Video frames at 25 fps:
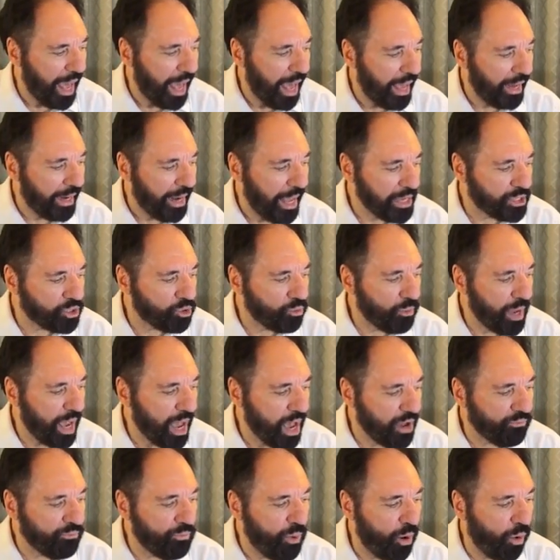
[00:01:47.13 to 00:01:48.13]
And as we
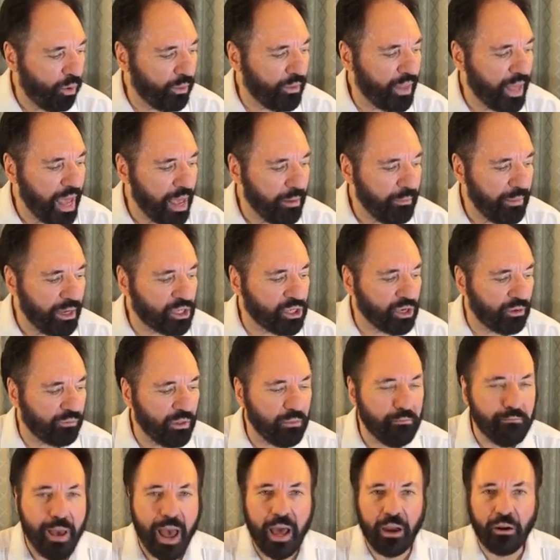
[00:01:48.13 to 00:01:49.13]
have borne the image
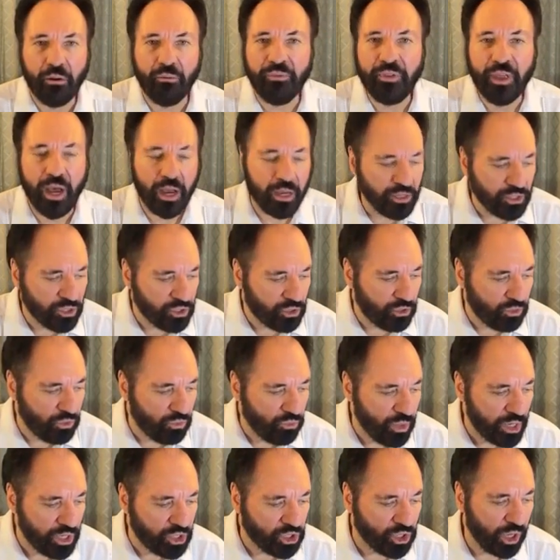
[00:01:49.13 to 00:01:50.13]
of the man of dust,
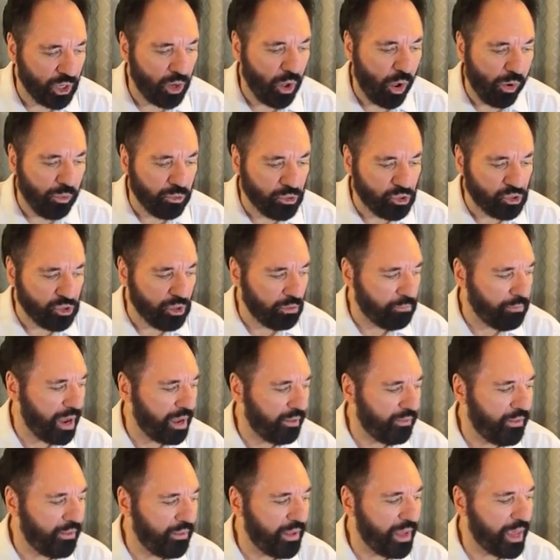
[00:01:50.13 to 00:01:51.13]
we shall also
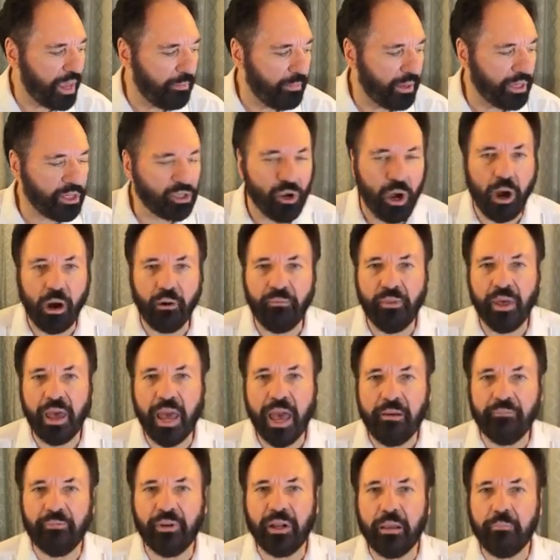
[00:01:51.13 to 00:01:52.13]
bear the image of the
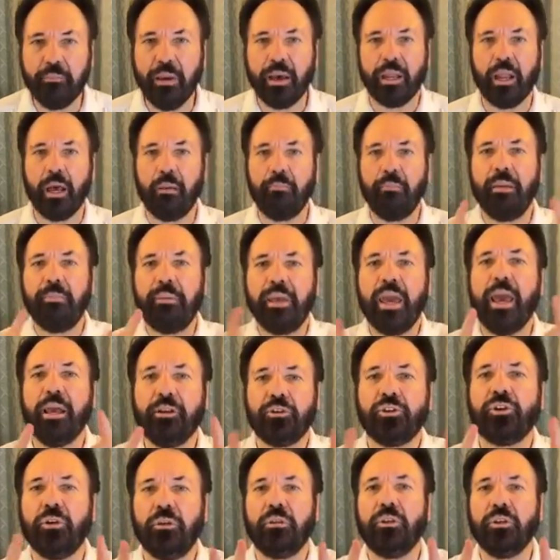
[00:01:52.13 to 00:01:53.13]
heavenly man. Now let me
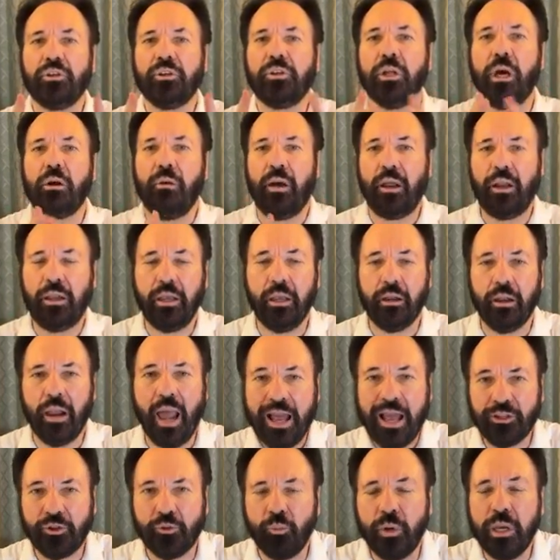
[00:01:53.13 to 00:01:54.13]
ask you this now right here.
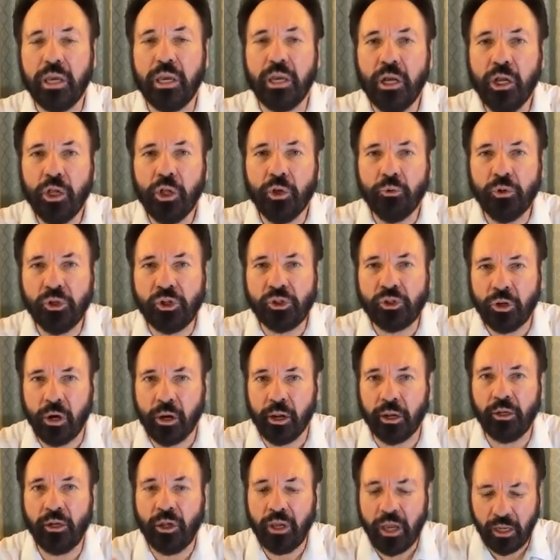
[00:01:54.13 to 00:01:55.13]
Last week we
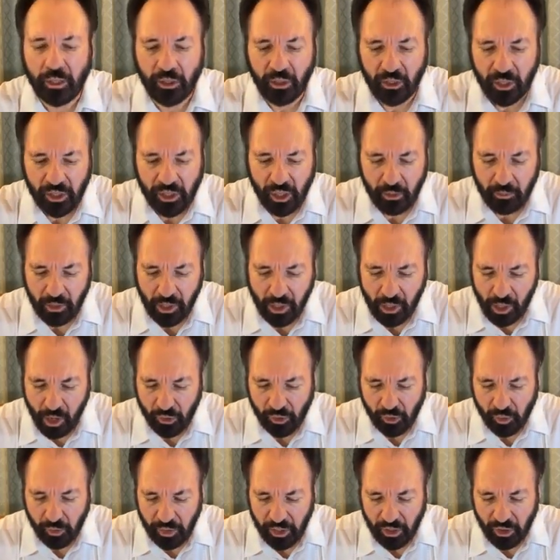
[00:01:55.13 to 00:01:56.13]
started to get to this. I'm going to
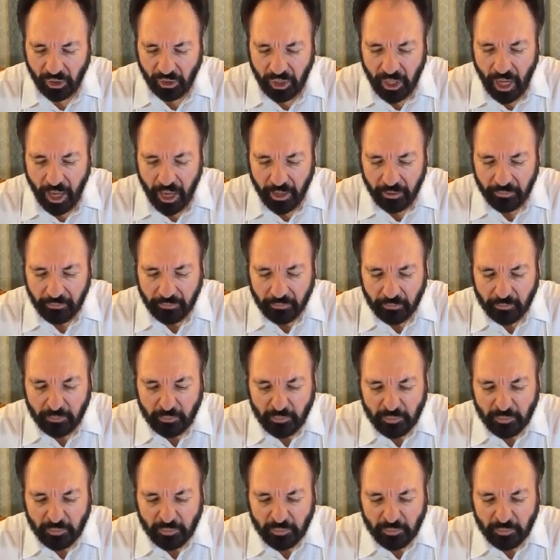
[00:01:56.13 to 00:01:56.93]
close with this today.